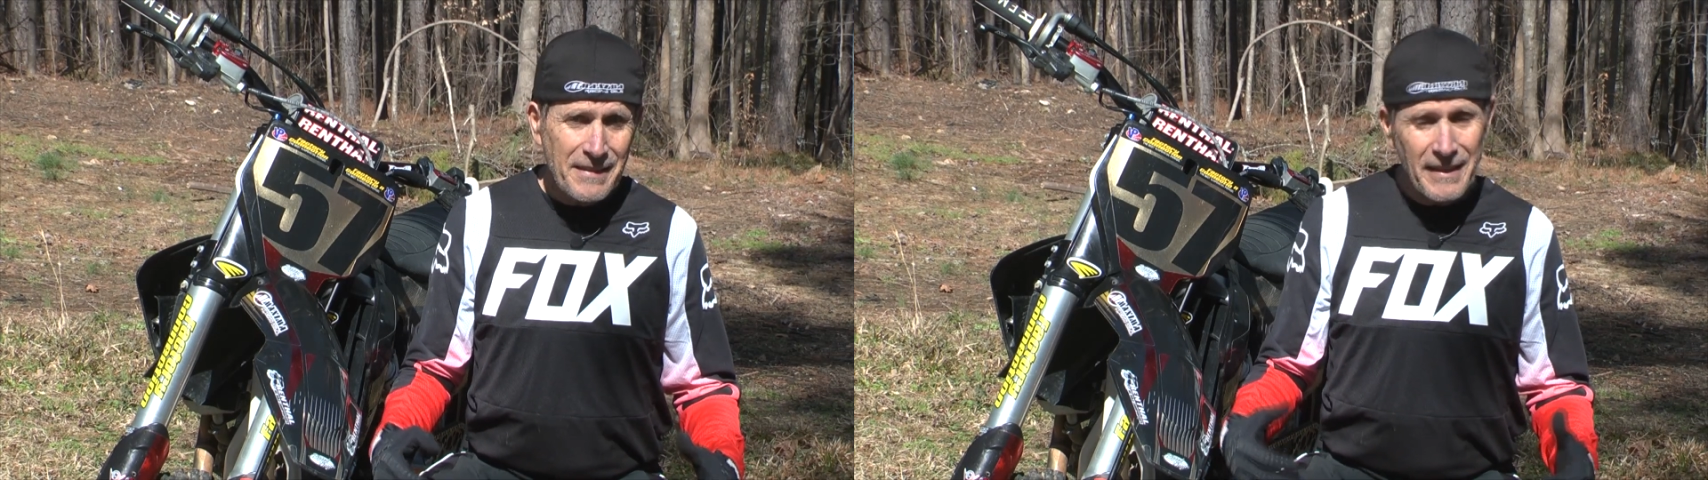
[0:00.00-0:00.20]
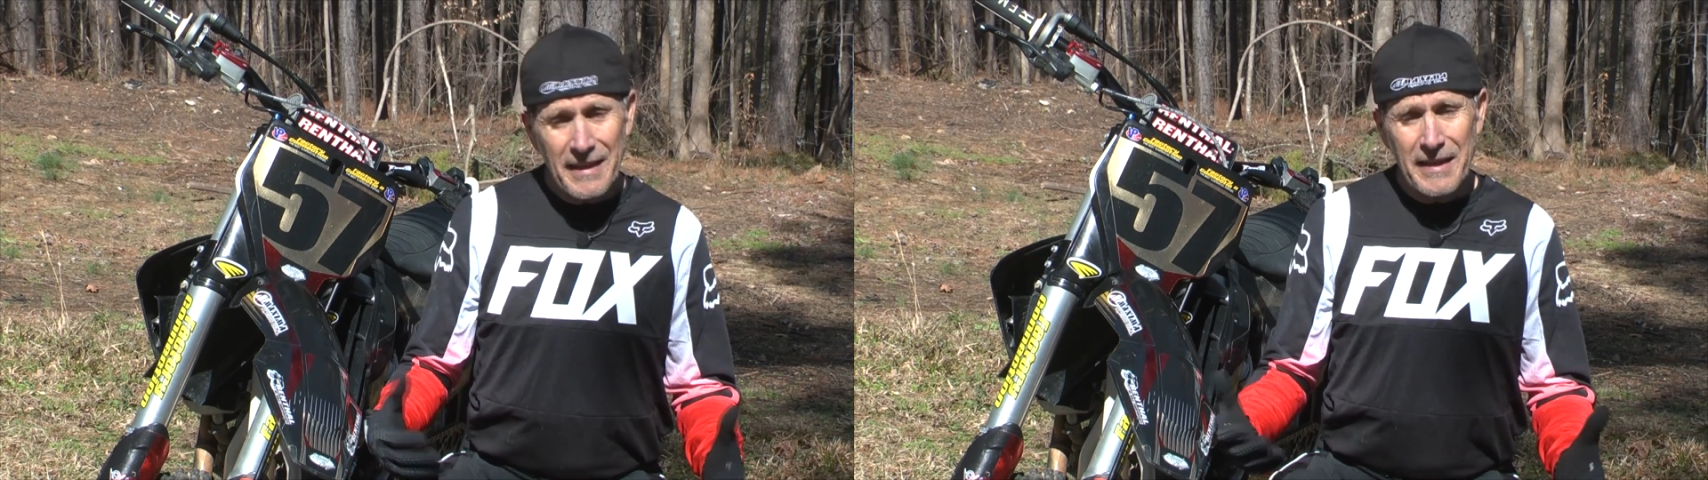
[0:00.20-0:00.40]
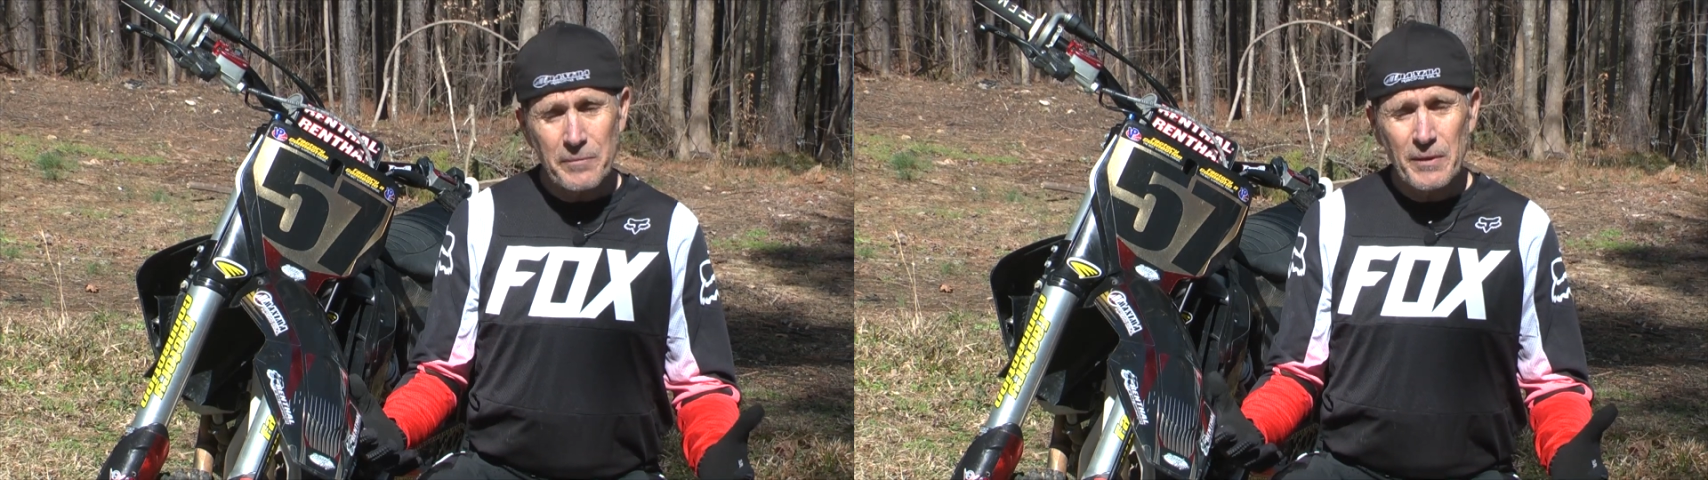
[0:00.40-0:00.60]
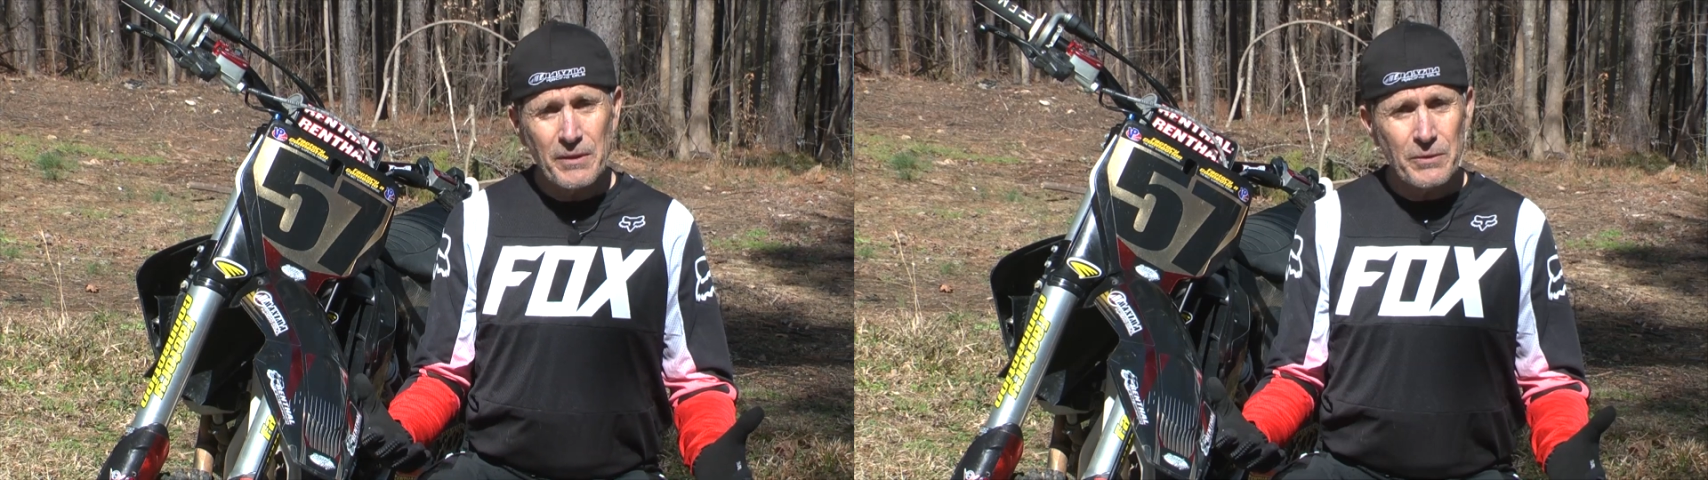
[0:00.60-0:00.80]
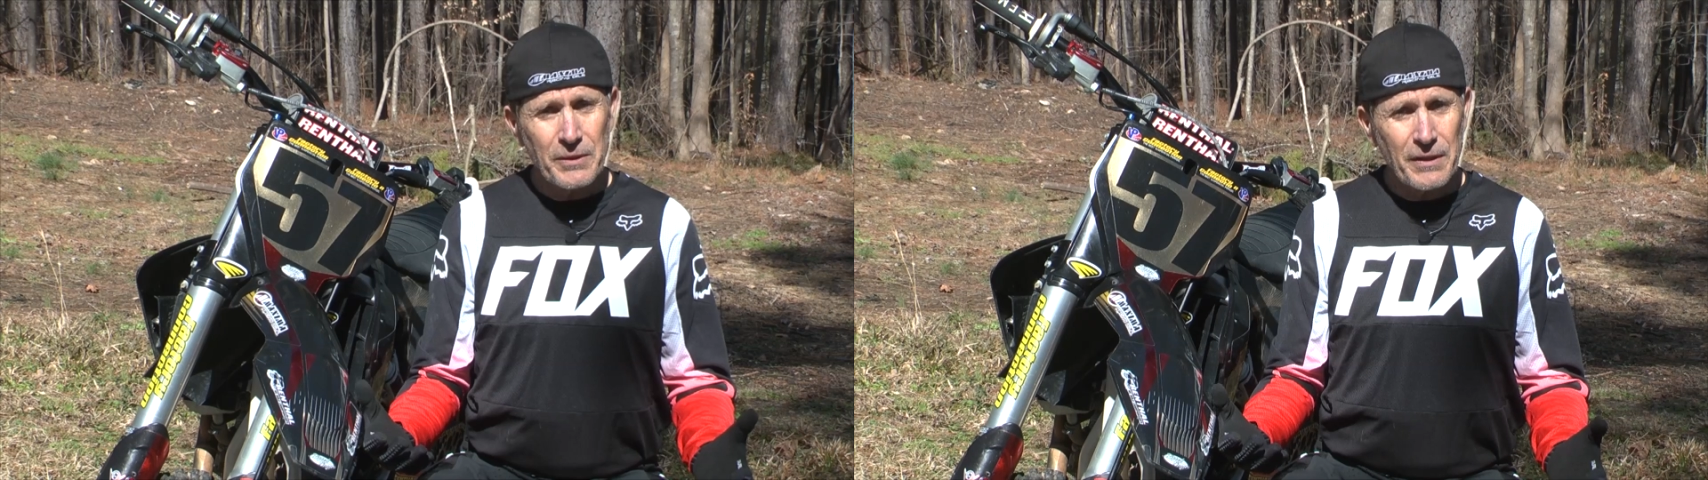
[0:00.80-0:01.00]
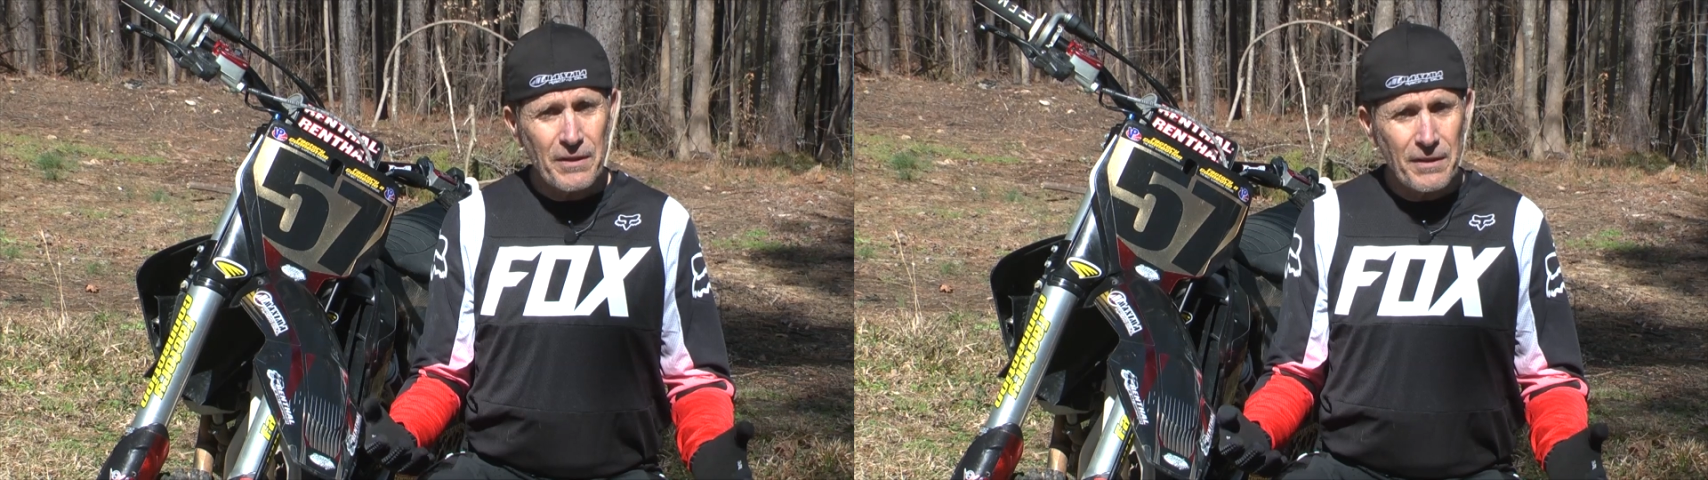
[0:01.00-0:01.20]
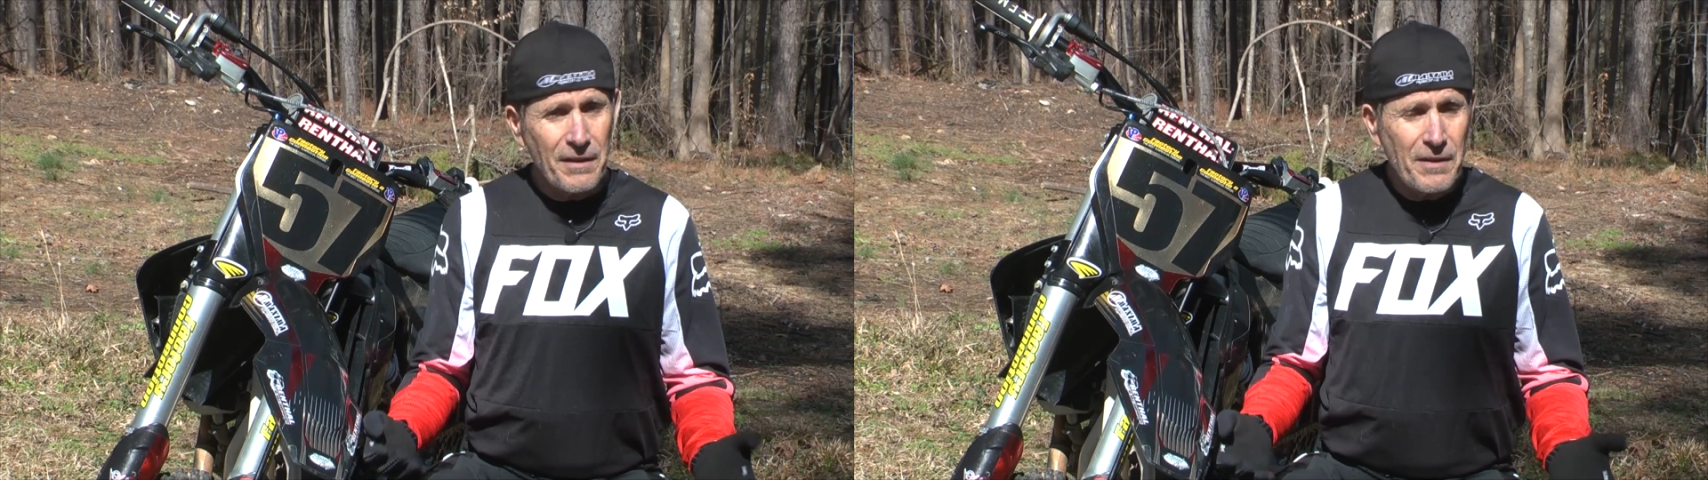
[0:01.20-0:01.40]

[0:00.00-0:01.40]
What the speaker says: that I had been doing all